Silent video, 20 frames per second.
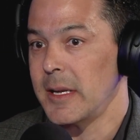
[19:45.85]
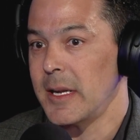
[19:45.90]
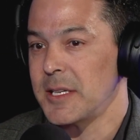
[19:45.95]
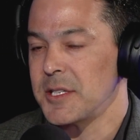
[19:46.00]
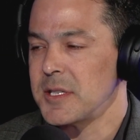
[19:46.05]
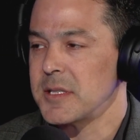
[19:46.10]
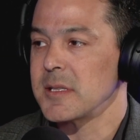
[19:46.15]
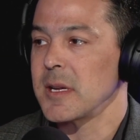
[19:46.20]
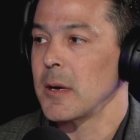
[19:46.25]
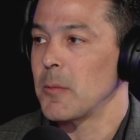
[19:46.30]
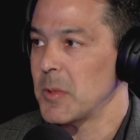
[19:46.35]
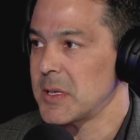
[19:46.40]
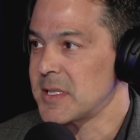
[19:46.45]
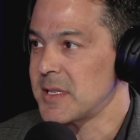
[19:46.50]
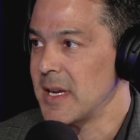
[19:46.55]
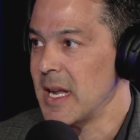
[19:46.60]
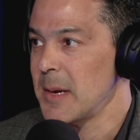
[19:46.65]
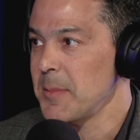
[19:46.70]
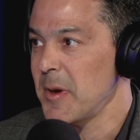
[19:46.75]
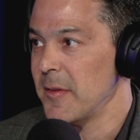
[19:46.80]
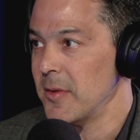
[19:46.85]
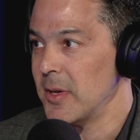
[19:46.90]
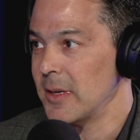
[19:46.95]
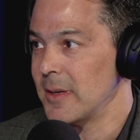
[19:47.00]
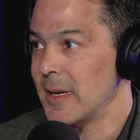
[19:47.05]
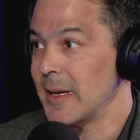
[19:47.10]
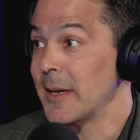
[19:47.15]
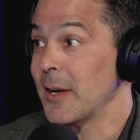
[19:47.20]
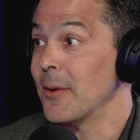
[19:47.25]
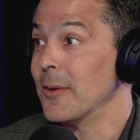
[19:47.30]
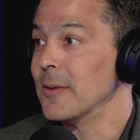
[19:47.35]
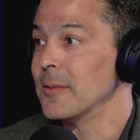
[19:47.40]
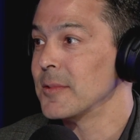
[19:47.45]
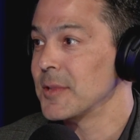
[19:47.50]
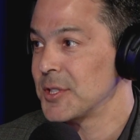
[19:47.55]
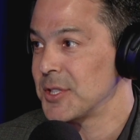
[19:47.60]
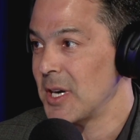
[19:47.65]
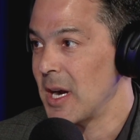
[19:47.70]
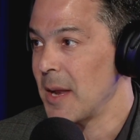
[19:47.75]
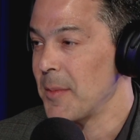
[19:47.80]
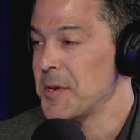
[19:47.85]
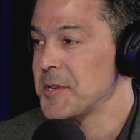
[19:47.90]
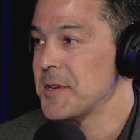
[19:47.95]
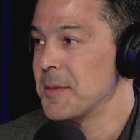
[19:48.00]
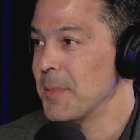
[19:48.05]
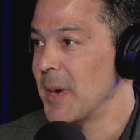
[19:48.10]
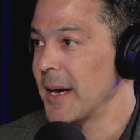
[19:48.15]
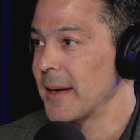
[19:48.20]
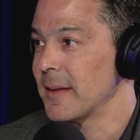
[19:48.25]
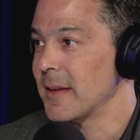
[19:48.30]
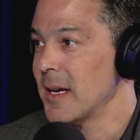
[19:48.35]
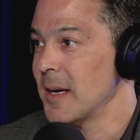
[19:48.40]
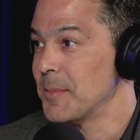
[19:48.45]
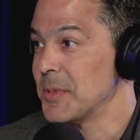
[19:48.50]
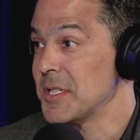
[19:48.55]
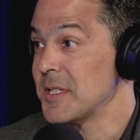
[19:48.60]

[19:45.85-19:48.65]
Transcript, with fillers: And she's like, "What's the name of it?" And I go, "Shawnee Mission Mic'd Up."